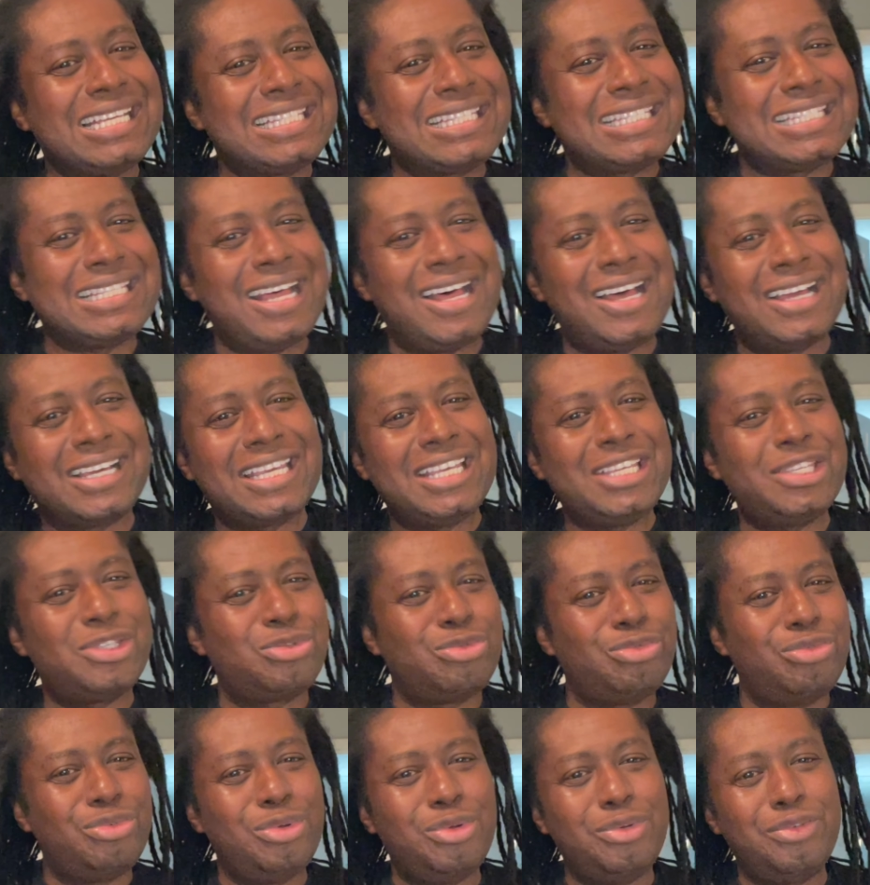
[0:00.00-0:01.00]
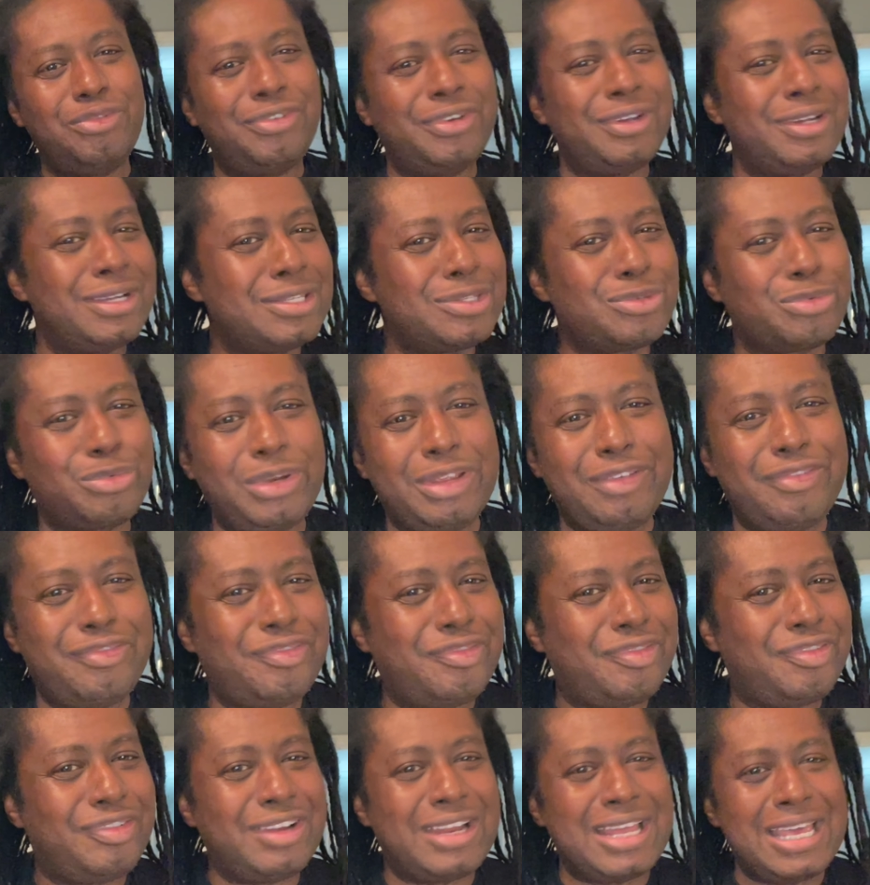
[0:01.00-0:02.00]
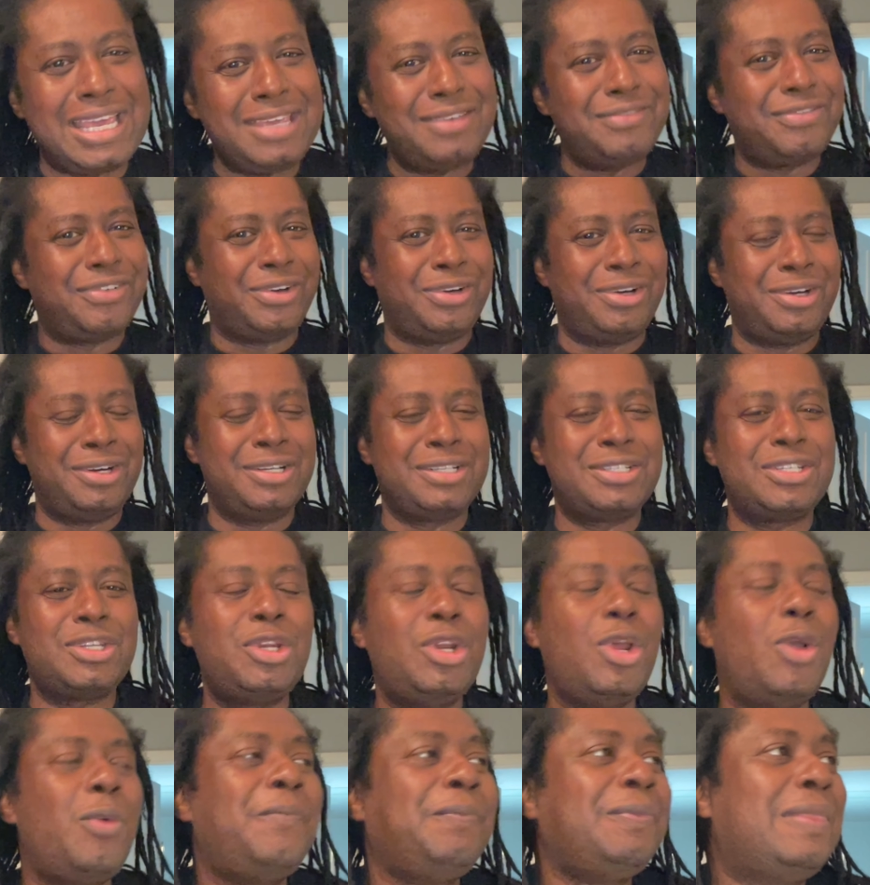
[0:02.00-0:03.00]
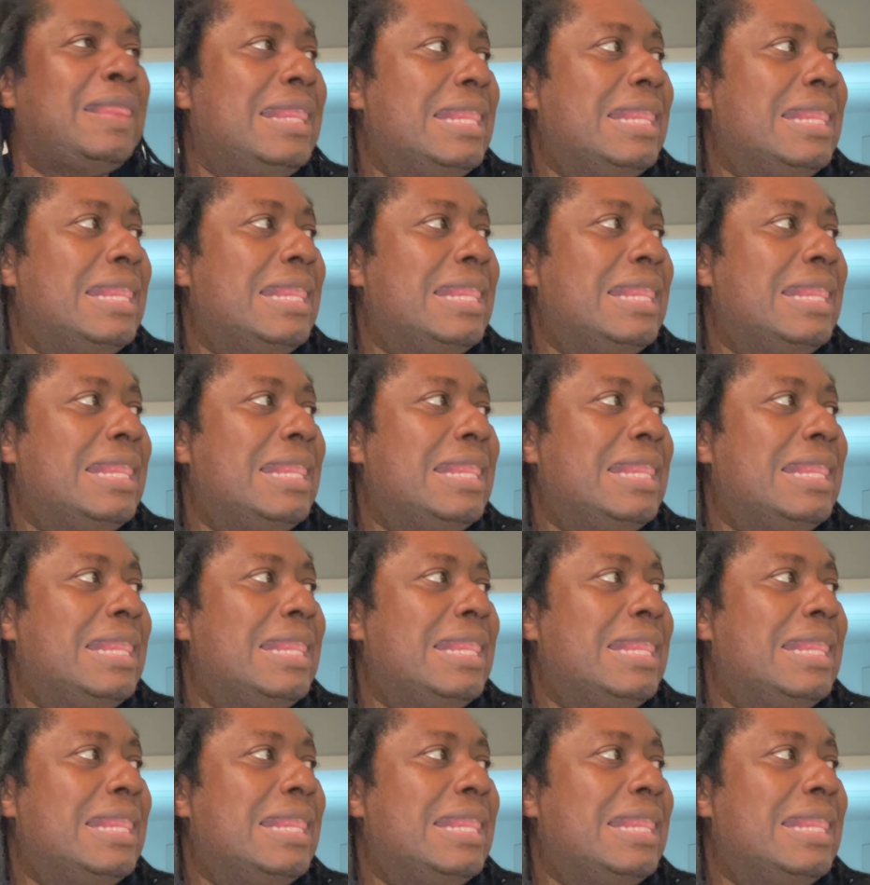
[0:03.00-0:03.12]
Sakis Ruvers reflavored, you know.